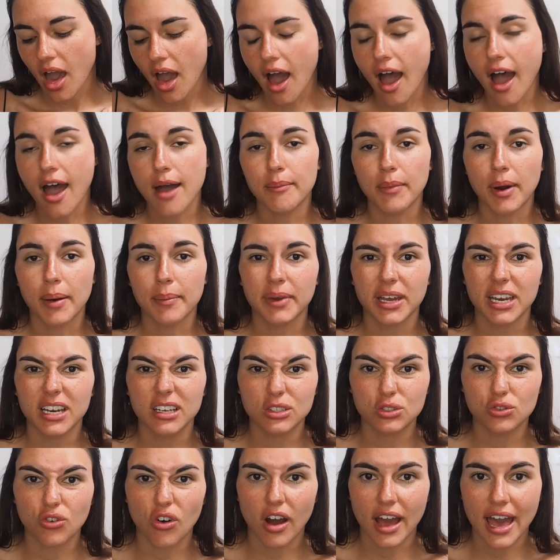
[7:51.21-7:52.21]
I'm
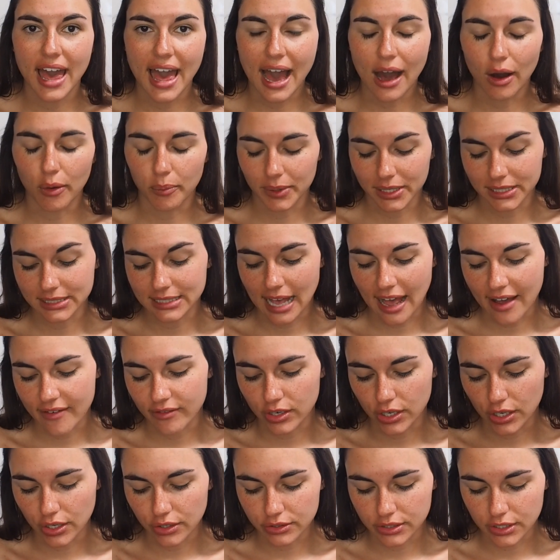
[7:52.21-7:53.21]
going to try it out because I
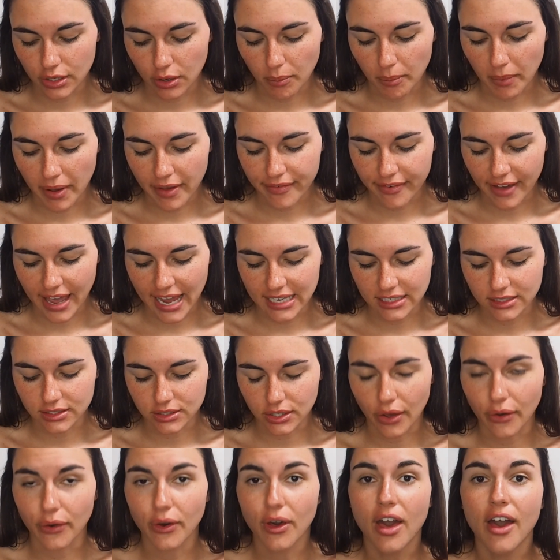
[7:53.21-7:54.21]
haven't used it on my face,
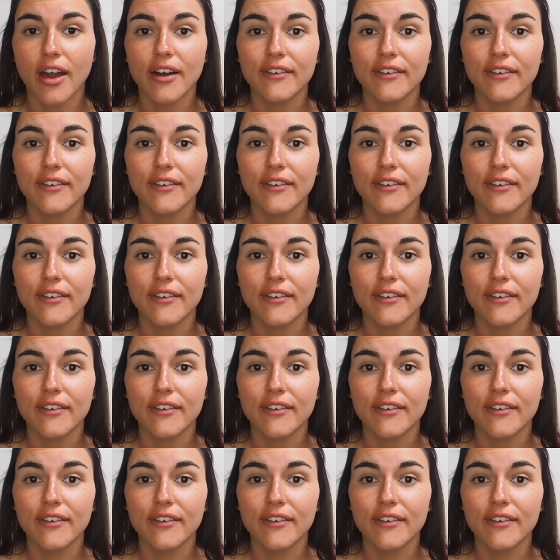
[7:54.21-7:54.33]
so